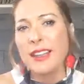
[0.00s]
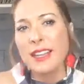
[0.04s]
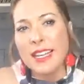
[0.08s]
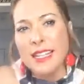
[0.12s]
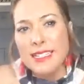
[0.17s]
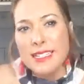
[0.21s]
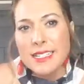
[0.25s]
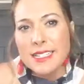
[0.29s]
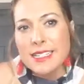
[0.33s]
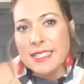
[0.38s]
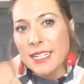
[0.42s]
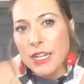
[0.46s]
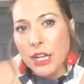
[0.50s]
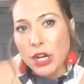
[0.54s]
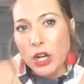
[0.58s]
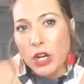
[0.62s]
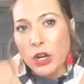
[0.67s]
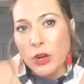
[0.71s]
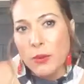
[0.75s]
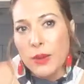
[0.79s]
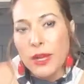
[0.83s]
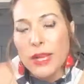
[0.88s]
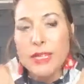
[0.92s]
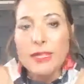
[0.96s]
It doesn't
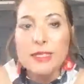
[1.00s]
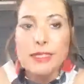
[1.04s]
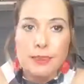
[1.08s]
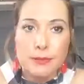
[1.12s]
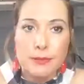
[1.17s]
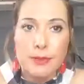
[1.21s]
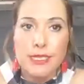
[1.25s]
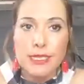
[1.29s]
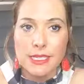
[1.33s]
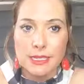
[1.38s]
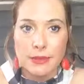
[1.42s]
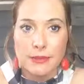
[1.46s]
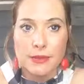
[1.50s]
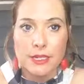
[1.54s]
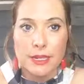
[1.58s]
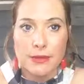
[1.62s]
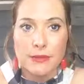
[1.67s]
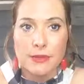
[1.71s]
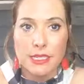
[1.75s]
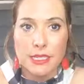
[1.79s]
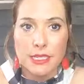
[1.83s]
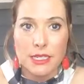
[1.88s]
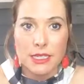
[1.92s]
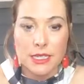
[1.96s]
always, but
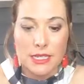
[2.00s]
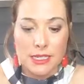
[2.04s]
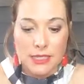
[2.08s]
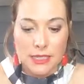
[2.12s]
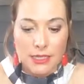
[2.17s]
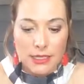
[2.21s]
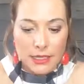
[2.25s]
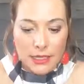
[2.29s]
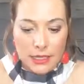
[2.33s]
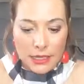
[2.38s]
sometimes it does.